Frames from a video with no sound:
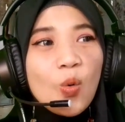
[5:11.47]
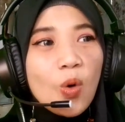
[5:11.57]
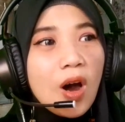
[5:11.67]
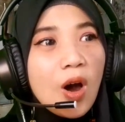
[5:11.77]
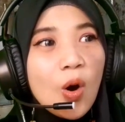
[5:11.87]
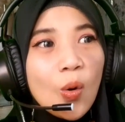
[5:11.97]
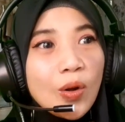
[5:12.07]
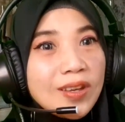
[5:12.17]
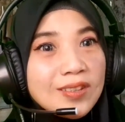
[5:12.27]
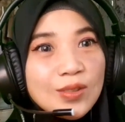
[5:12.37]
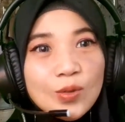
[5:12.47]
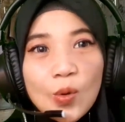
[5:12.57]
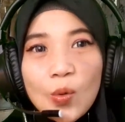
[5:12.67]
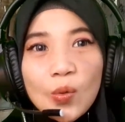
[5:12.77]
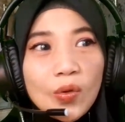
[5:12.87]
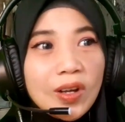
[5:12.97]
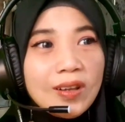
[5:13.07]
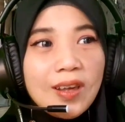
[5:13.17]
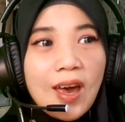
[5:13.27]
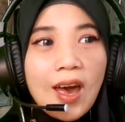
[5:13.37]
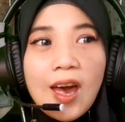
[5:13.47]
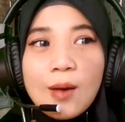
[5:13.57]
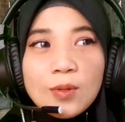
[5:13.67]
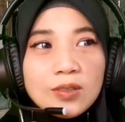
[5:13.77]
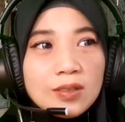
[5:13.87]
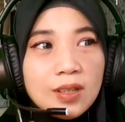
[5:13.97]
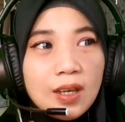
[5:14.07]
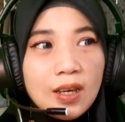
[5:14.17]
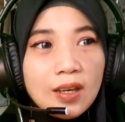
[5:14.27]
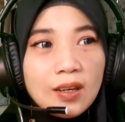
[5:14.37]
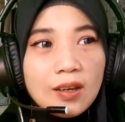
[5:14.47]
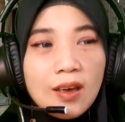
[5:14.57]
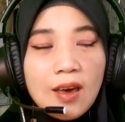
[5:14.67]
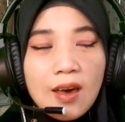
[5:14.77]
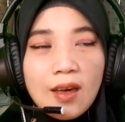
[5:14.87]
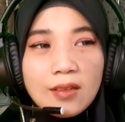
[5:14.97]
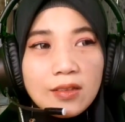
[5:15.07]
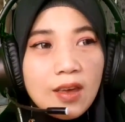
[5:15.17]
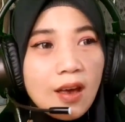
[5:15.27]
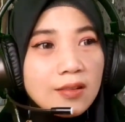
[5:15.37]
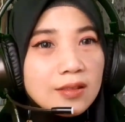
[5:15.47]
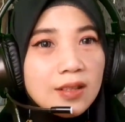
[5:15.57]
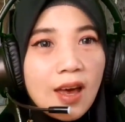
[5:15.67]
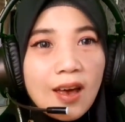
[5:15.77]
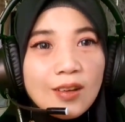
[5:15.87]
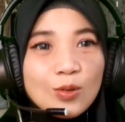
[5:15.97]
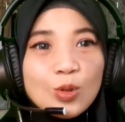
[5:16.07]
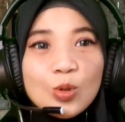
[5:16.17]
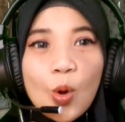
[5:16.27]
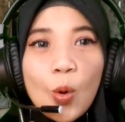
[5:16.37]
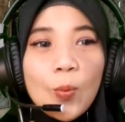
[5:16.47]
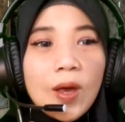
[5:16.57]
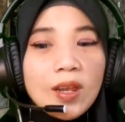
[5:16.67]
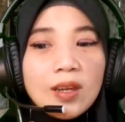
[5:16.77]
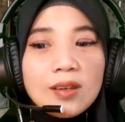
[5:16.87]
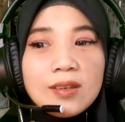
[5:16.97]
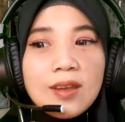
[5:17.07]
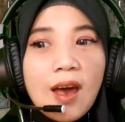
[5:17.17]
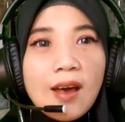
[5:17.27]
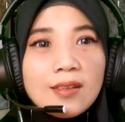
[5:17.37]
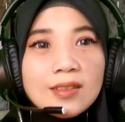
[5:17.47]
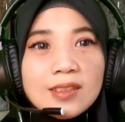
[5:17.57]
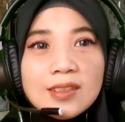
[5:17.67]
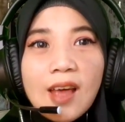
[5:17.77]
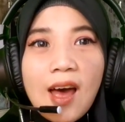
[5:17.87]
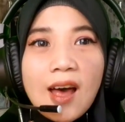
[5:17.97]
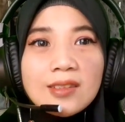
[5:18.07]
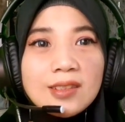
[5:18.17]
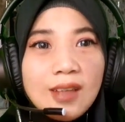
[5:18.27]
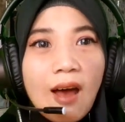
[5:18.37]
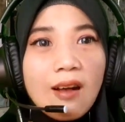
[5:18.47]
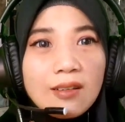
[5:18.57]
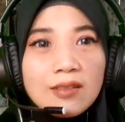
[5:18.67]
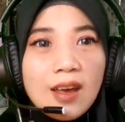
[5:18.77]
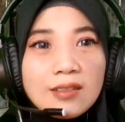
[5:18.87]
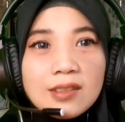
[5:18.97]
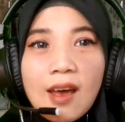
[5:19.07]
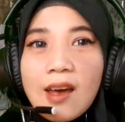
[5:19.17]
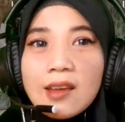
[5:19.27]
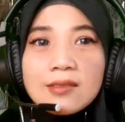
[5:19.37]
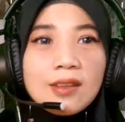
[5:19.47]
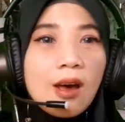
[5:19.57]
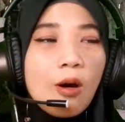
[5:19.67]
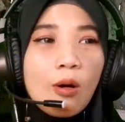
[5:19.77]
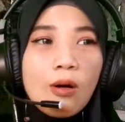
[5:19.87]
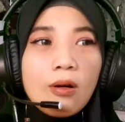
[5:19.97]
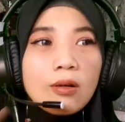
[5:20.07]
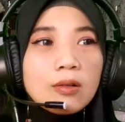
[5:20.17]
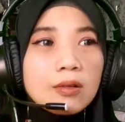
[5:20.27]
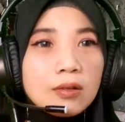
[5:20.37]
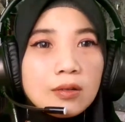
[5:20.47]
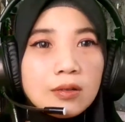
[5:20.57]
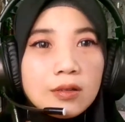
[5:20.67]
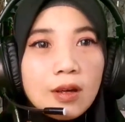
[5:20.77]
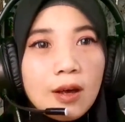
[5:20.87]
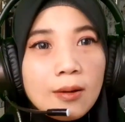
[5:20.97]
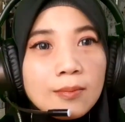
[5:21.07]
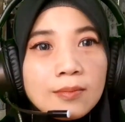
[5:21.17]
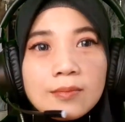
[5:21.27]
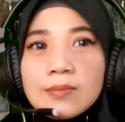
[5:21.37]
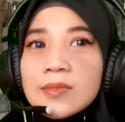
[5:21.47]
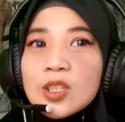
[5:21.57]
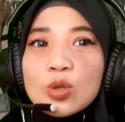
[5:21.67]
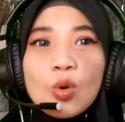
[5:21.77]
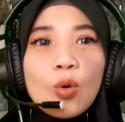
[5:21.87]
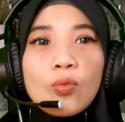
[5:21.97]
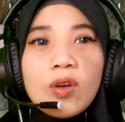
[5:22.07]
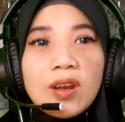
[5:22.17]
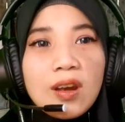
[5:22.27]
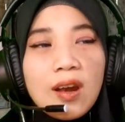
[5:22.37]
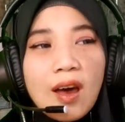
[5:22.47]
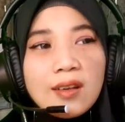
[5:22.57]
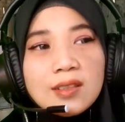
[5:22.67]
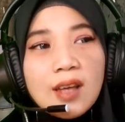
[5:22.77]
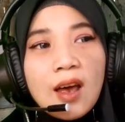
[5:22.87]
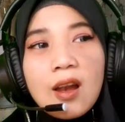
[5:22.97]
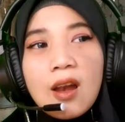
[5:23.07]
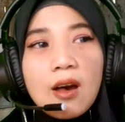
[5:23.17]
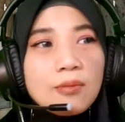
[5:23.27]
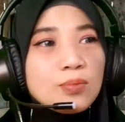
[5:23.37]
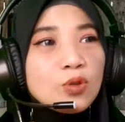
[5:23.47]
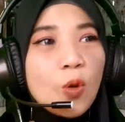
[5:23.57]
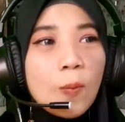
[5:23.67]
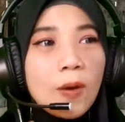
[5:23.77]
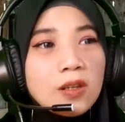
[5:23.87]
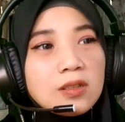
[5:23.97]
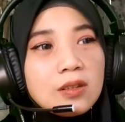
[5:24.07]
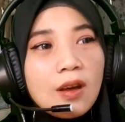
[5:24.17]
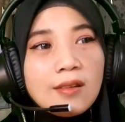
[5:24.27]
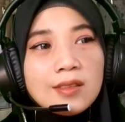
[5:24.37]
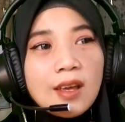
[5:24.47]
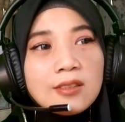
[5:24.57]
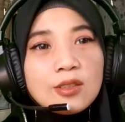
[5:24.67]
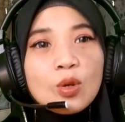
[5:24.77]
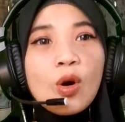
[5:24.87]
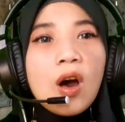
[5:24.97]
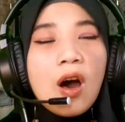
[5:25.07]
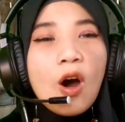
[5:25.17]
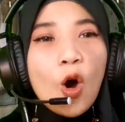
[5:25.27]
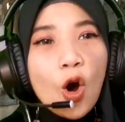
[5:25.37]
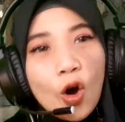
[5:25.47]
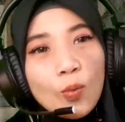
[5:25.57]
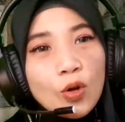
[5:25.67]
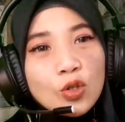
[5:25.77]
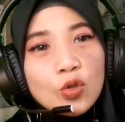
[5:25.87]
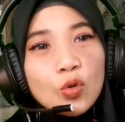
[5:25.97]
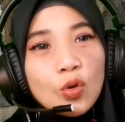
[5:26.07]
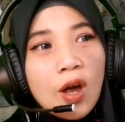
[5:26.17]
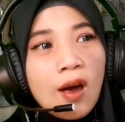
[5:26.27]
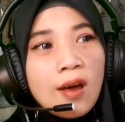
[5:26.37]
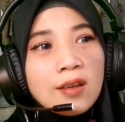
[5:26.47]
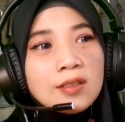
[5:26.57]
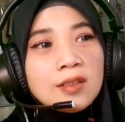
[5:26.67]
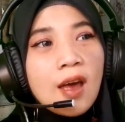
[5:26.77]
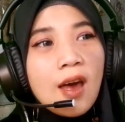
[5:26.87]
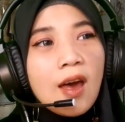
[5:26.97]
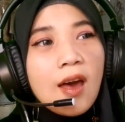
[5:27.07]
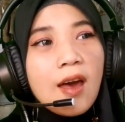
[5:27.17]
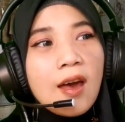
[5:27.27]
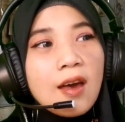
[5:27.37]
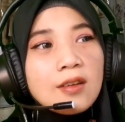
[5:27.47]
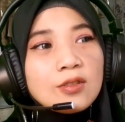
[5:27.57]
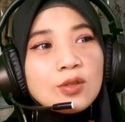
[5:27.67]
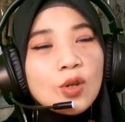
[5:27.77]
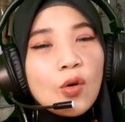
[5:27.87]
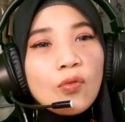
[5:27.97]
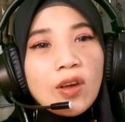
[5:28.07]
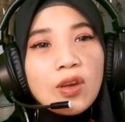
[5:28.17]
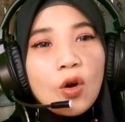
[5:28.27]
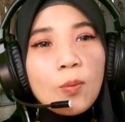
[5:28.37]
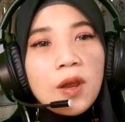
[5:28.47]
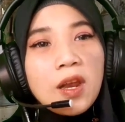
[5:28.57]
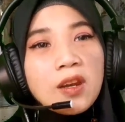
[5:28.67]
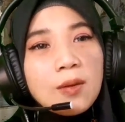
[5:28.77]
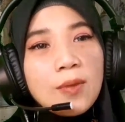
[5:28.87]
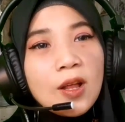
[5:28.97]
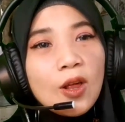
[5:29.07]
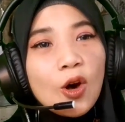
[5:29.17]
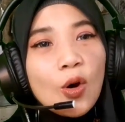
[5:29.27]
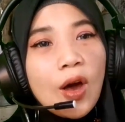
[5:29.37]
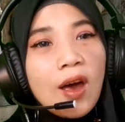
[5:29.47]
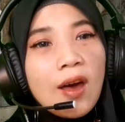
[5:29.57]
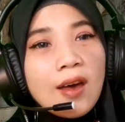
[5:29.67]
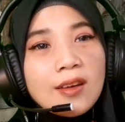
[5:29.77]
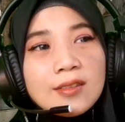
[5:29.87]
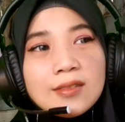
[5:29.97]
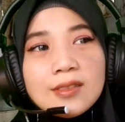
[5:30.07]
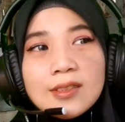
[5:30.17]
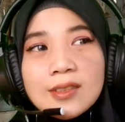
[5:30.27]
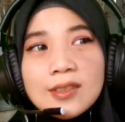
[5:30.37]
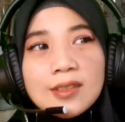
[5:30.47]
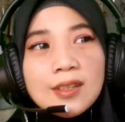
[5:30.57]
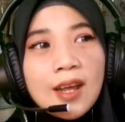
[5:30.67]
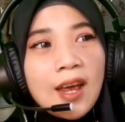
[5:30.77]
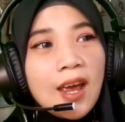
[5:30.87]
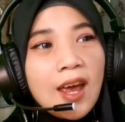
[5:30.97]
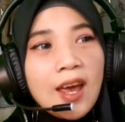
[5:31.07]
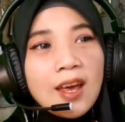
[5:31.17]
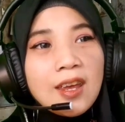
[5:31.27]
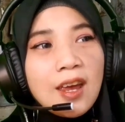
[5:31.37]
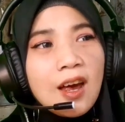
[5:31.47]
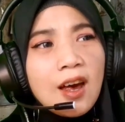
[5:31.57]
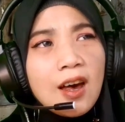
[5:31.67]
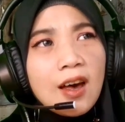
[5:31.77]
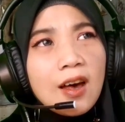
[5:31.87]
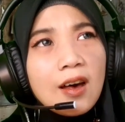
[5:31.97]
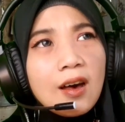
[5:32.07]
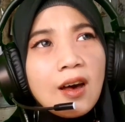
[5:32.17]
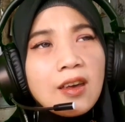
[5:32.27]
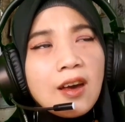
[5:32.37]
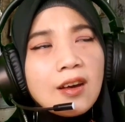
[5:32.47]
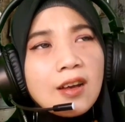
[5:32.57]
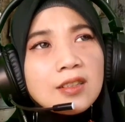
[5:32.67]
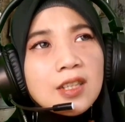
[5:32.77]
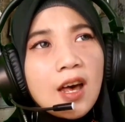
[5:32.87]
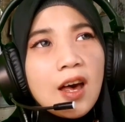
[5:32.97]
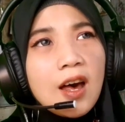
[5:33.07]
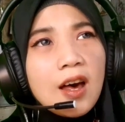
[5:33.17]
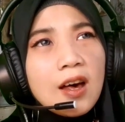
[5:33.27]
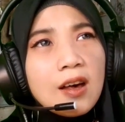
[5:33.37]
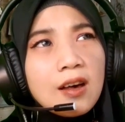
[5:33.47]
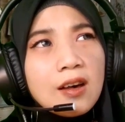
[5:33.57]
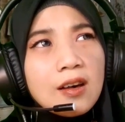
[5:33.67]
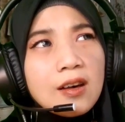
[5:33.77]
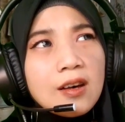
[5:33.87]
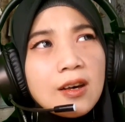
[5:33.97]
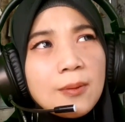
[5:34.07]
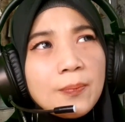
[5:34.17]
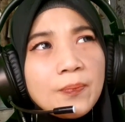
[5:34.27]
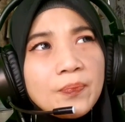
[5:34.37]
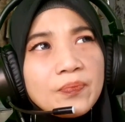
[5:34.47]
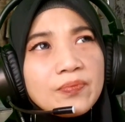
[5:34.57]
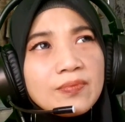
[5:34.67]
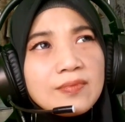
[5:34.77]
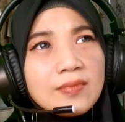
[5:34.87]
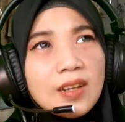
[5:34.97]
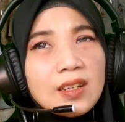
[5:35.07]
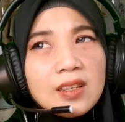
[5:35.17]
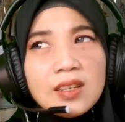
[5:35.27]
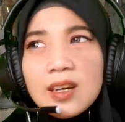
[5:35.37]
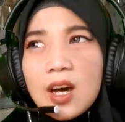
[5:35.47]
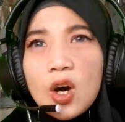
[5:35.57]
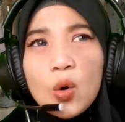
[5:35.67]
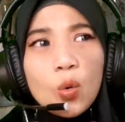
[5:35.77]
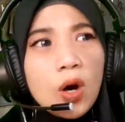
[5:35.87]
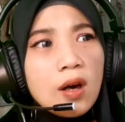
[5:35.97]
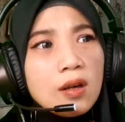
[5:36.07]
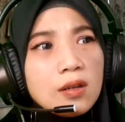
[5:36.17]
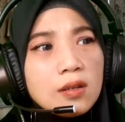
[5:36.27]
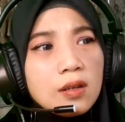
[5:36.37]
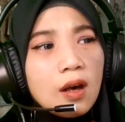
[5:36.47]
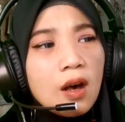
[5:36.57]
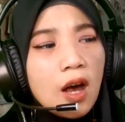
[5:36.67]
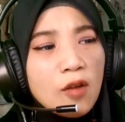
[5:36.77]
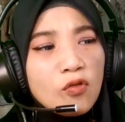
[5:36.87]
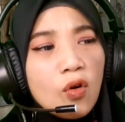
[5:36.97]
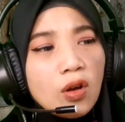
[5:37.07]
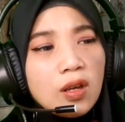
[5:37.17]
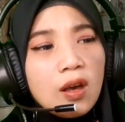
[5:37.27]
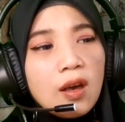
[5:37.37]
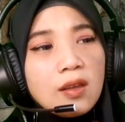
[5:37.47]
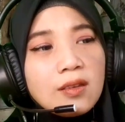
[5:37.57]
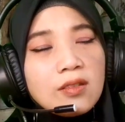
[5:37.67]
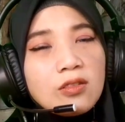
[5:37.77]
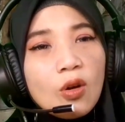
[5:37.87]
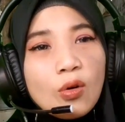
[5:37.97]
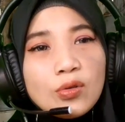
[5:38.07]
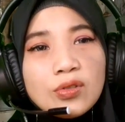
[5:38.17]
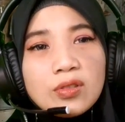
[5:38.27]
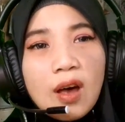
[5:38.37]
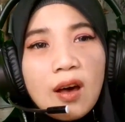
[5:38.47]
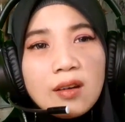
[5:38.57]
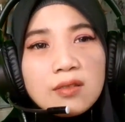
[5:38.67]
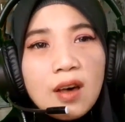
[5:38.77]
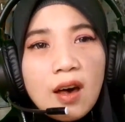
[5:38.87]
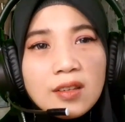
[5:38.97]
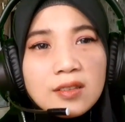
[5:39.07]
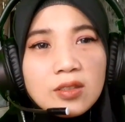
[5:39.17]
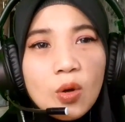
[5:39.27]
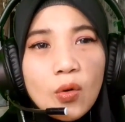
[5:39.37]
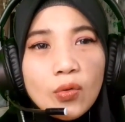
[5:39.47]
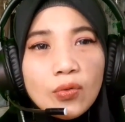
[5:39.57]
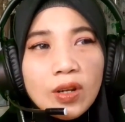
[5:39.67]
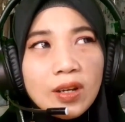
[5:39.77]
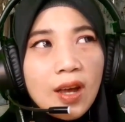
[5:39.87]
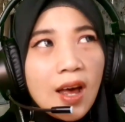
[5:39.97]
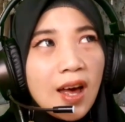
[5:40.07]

wow, it's so really amazing. Dance and so many dance, style dance and all them. So very nice. I love so much, guys. And so, how about you guys? And so, put your comment in the below. And yeah, yeah, guys. I'm forget. So style that so very